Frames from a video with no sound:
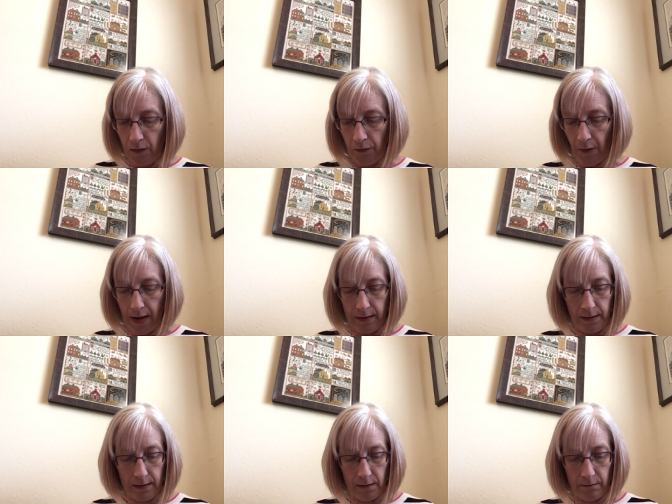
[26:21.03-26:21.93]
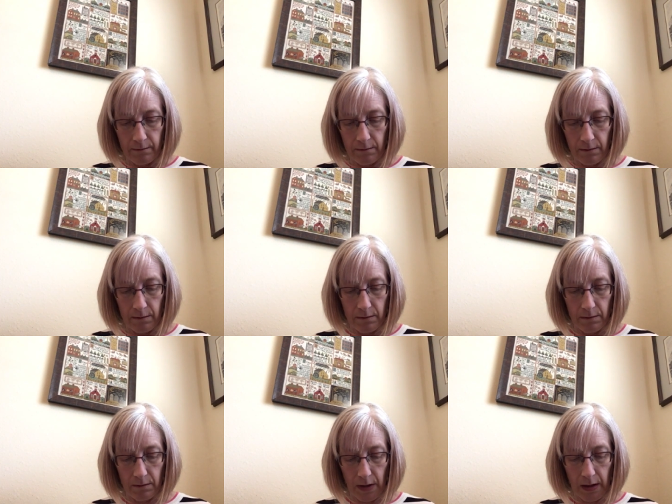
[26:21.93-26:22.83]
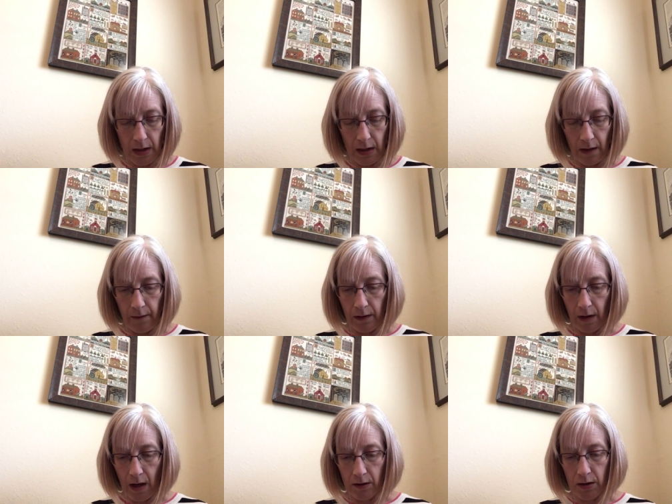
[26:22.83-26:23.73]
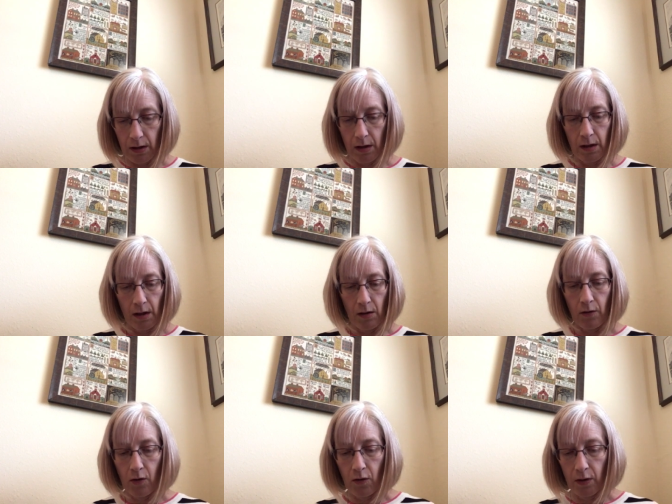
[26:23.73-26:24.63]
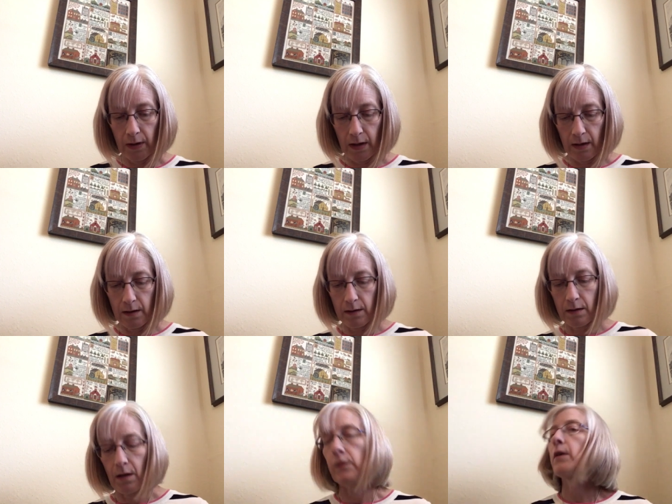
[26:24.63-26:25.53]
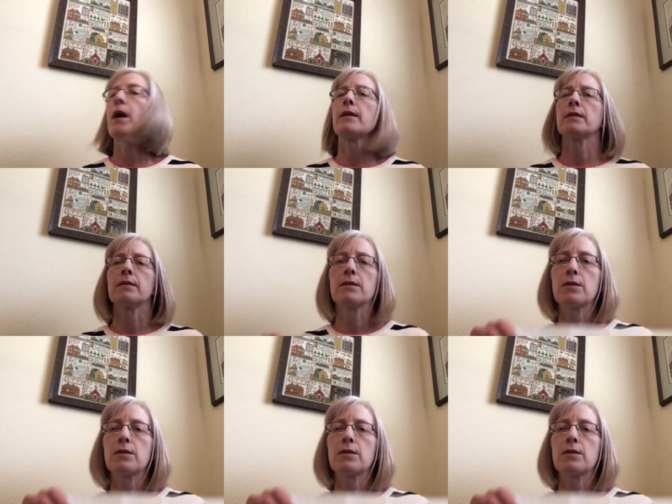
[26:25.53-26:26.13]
threads. I think everything actually in here currently is color and cotton.